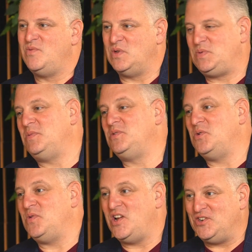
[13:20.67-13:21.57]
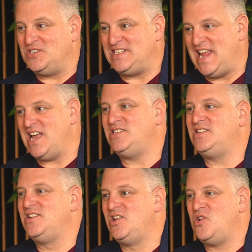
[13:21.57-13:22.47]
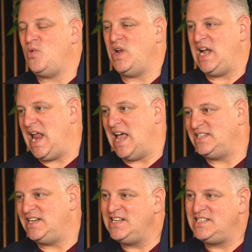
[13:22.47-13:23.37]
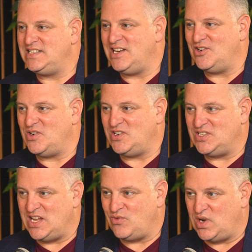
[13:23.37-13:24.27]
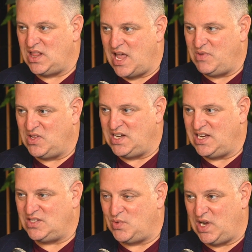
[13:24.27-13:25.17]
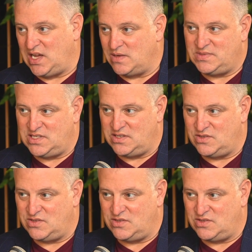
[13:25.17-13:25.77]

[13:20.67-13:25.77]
Most people don't understand what an asset is, and they don't understand what a liability is when it comes to